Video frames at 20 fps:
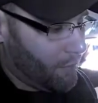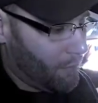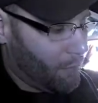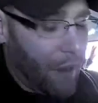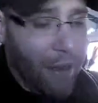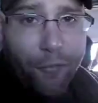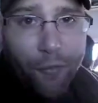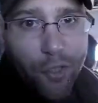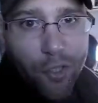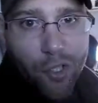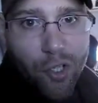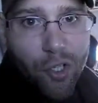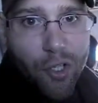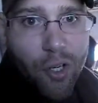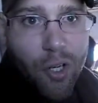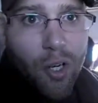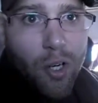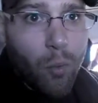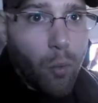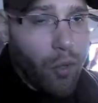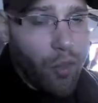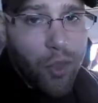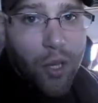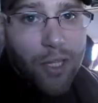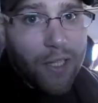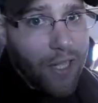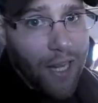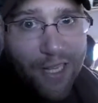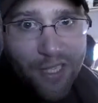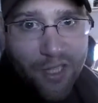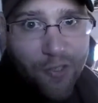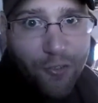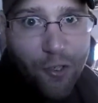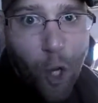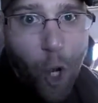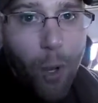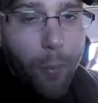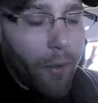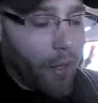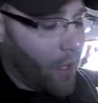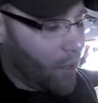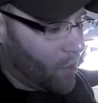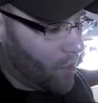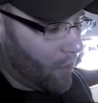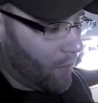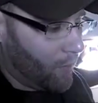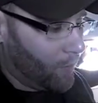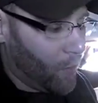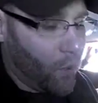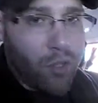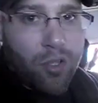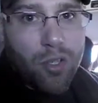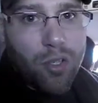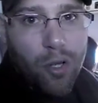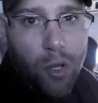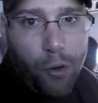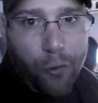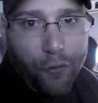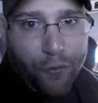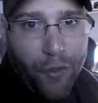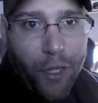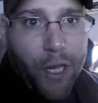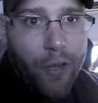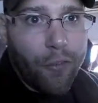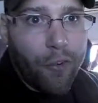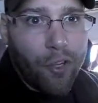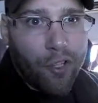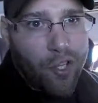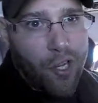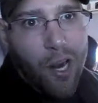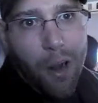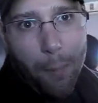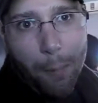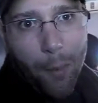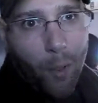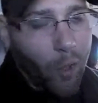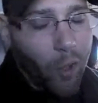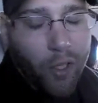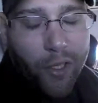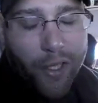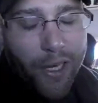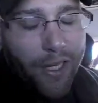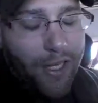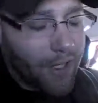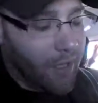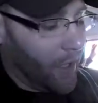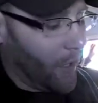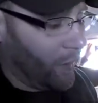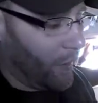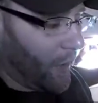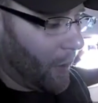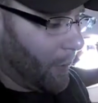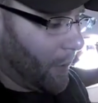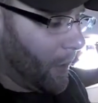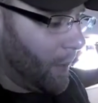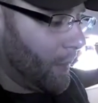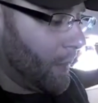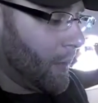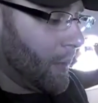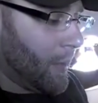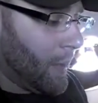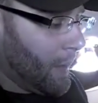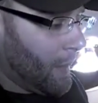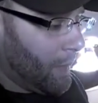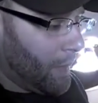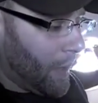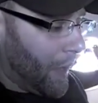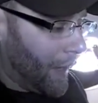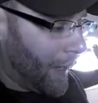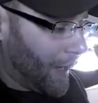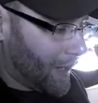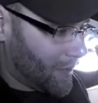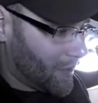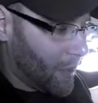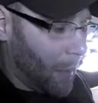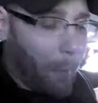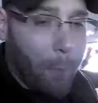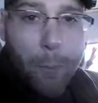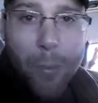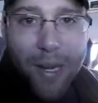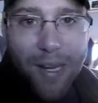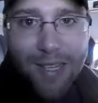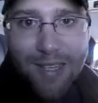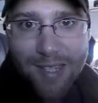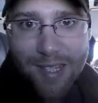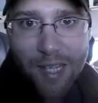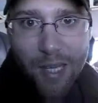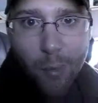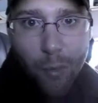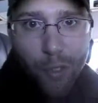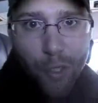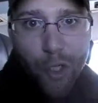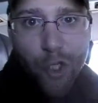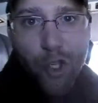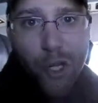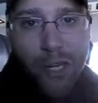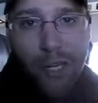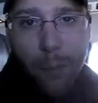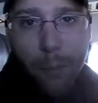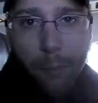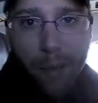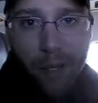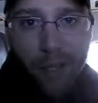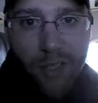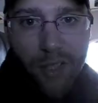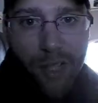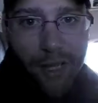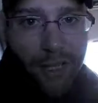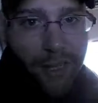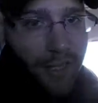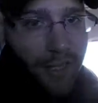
beverage with lots of carbonation. There's no flavors, you're not pulling anything from it. I guess the big thing when you're drinking beers like